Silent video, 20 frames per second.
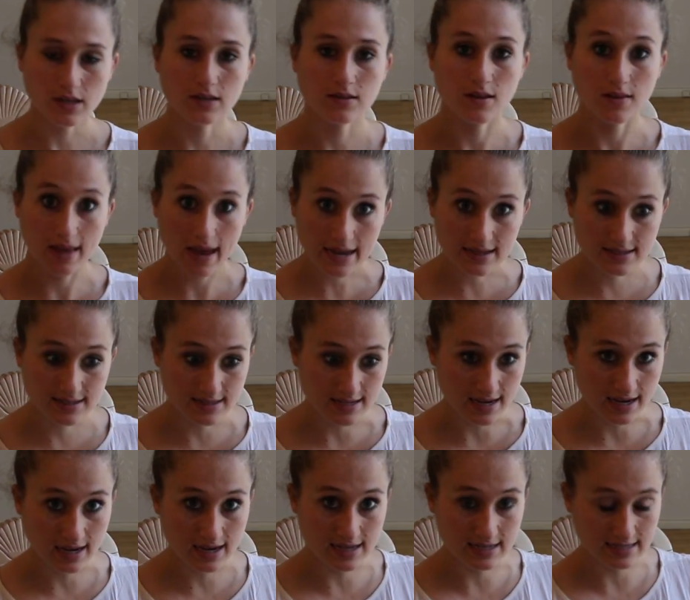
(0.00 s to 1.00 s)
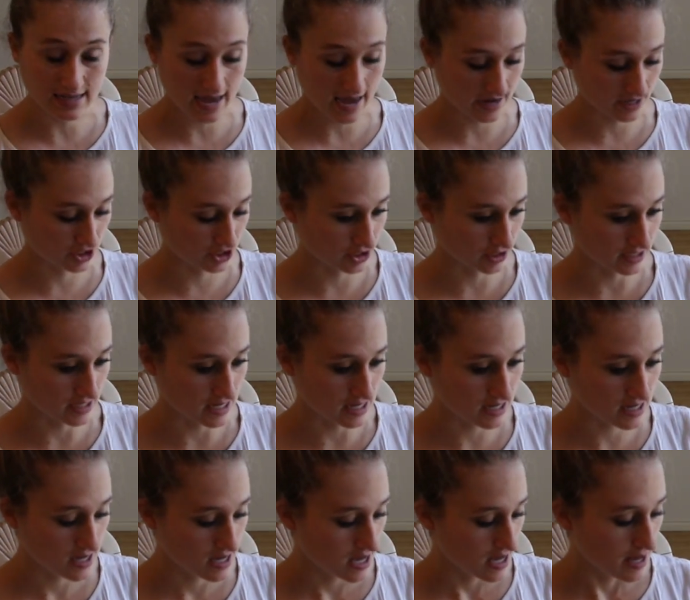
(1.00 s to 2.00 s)
the last thing is
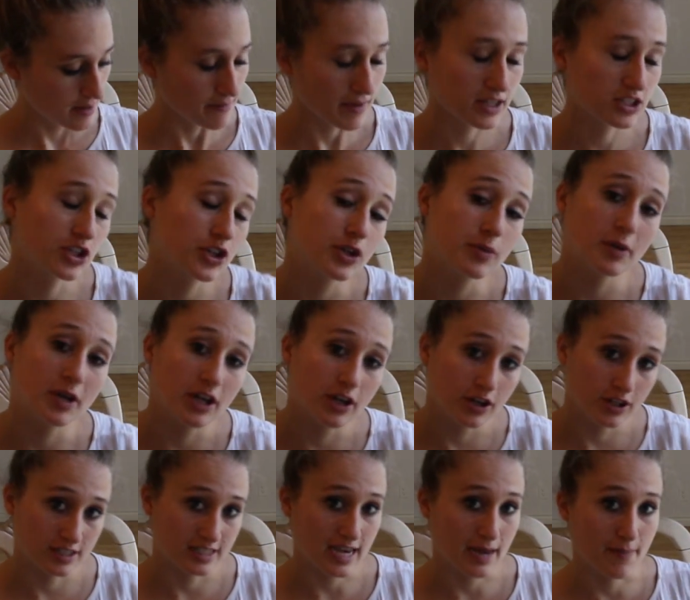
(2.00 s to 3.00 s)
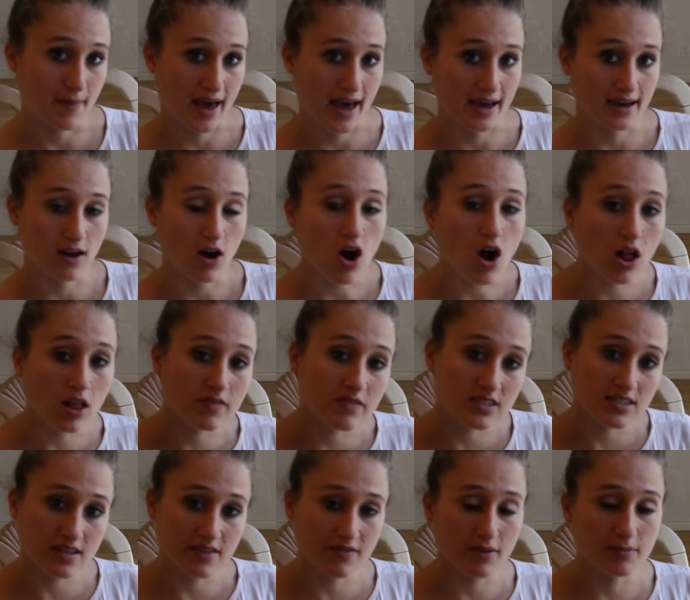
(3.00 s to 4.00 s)
actually make sure you bring a good day pack. All of the
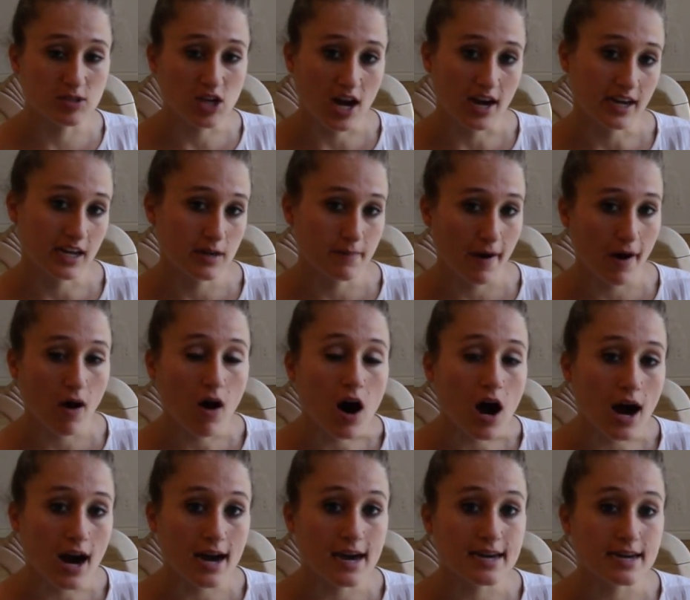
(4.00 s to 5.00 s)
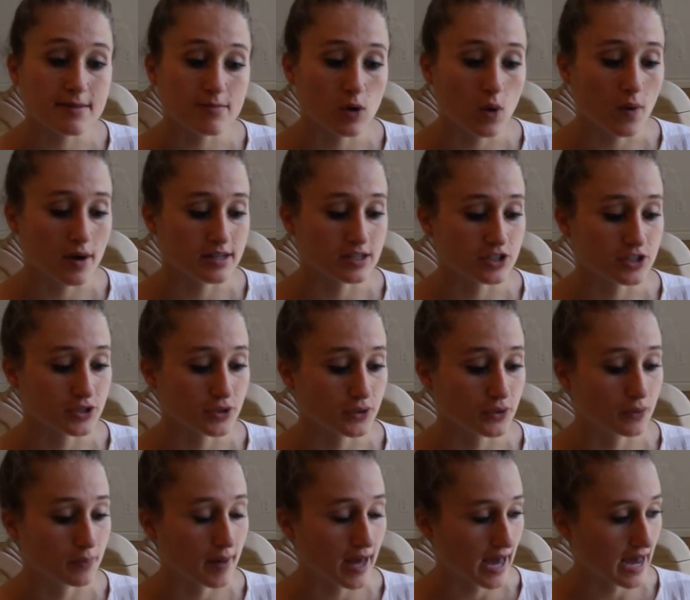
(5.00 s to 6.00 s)
stuff I'm talking about, I am going
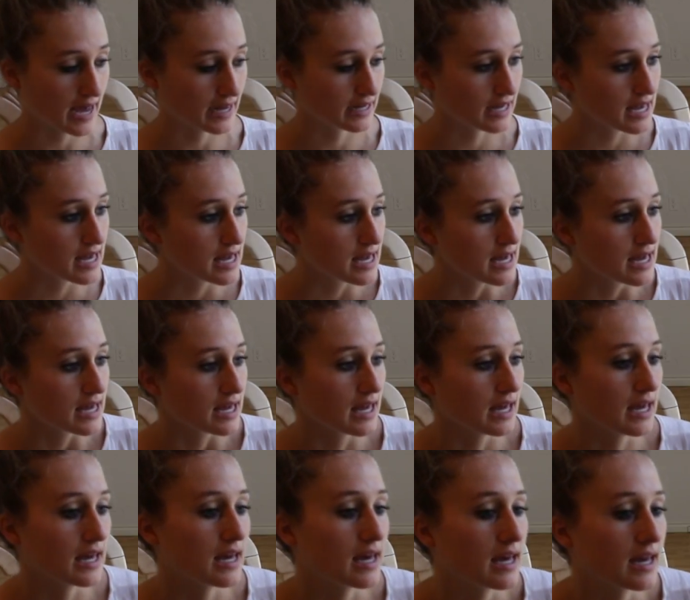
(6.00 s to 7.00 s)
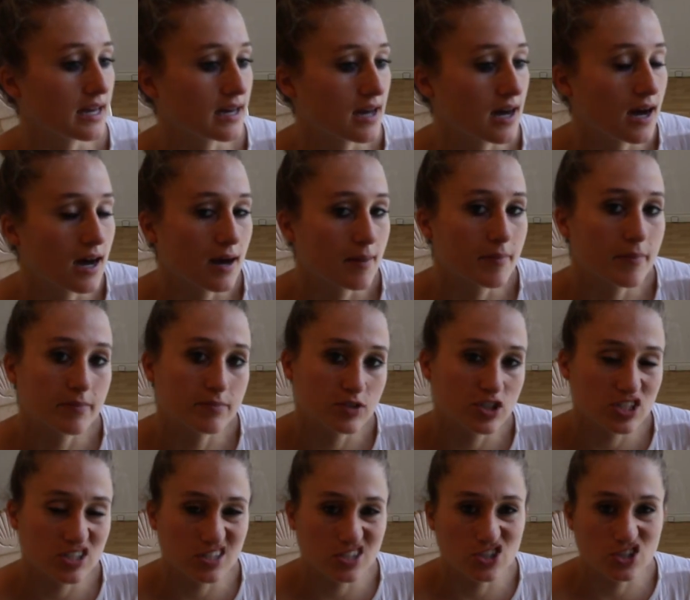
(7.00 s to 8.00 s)
to pack in
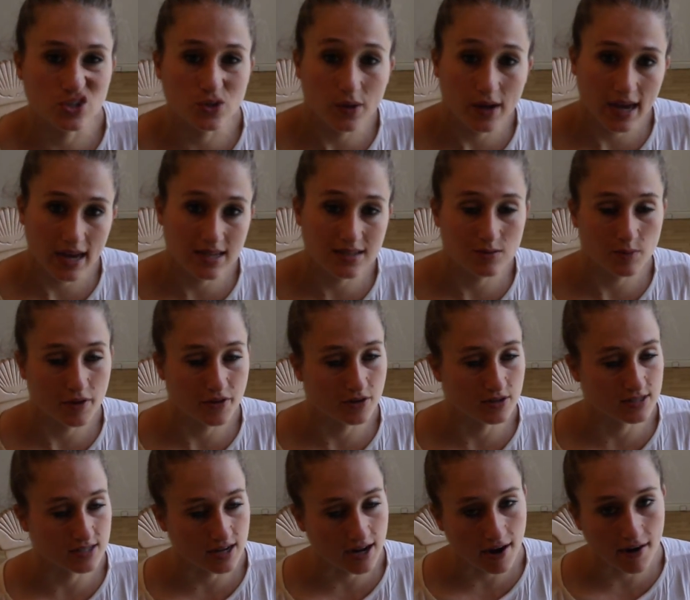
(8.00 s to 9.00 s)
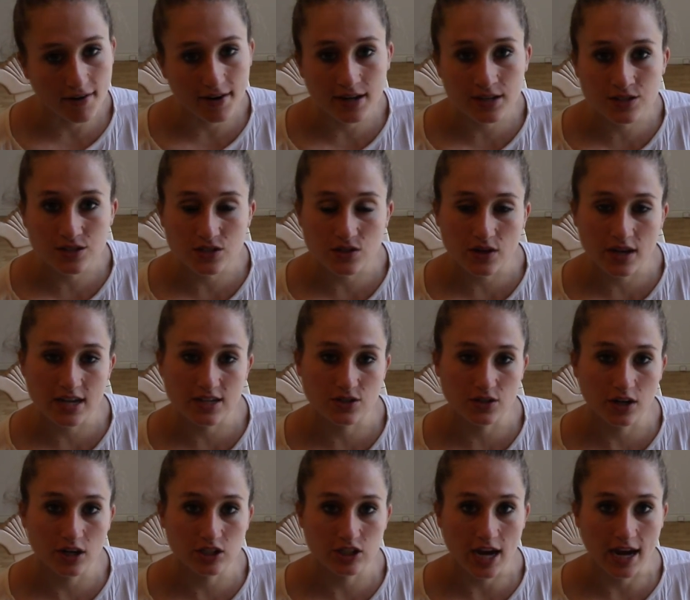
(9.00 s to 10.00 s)
just a suitcase, whether it's a carry-on suitcase
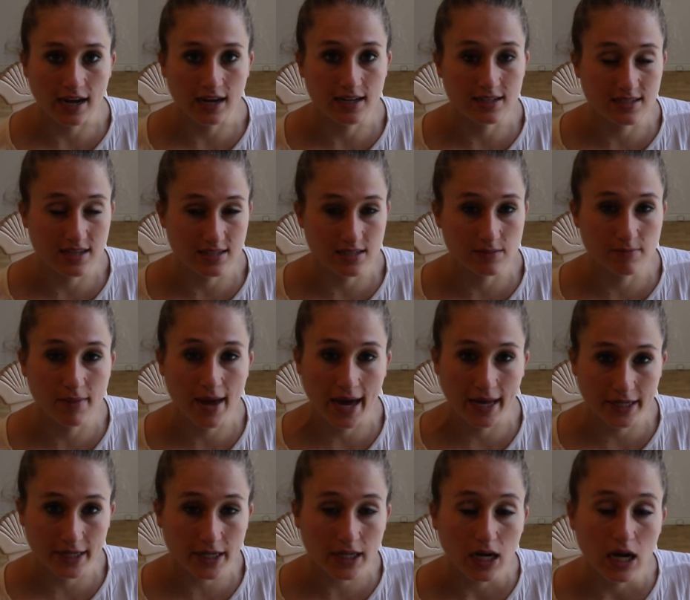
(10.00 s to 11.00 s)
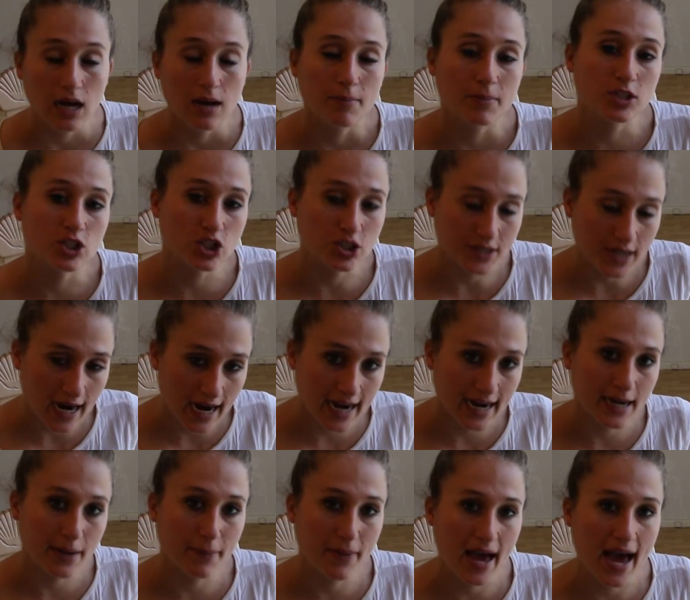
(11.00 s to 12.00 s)
or a check-in, it doesn't matter, but
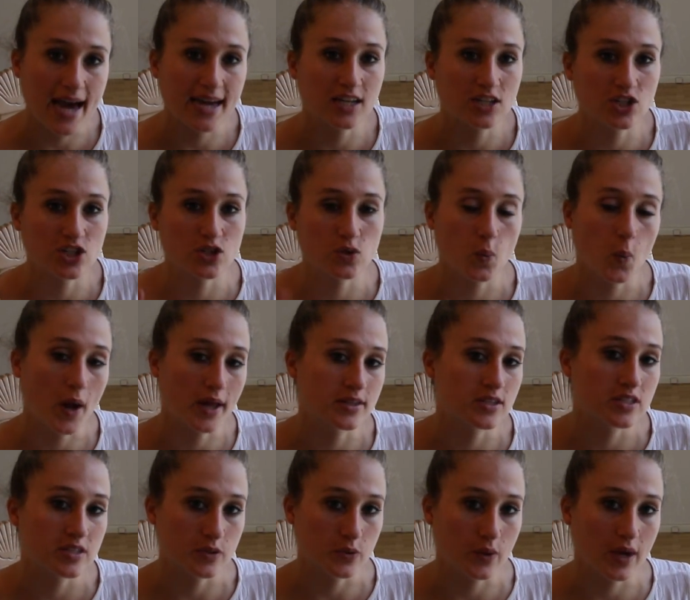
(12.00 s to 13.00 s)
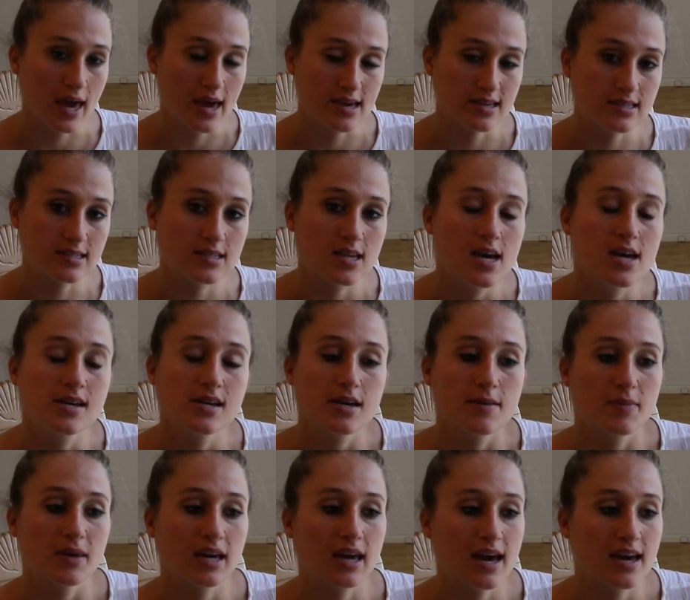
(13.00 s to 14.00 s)
try to pack in just one suitcase
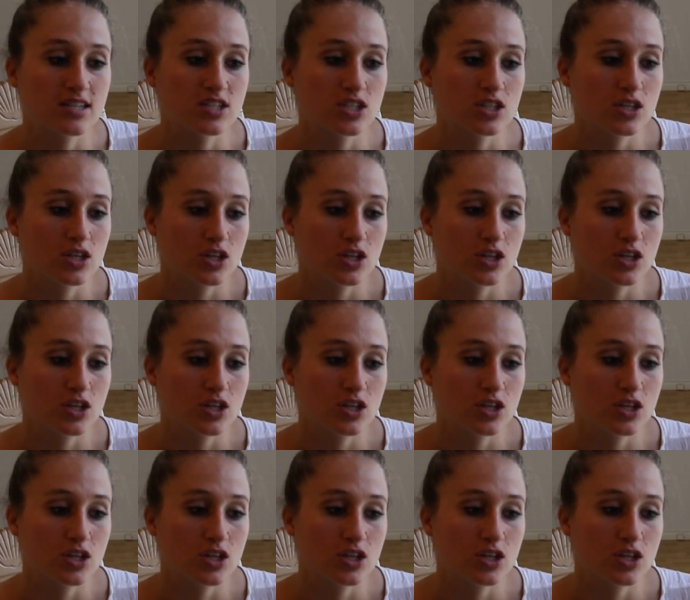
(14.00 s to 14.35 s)
because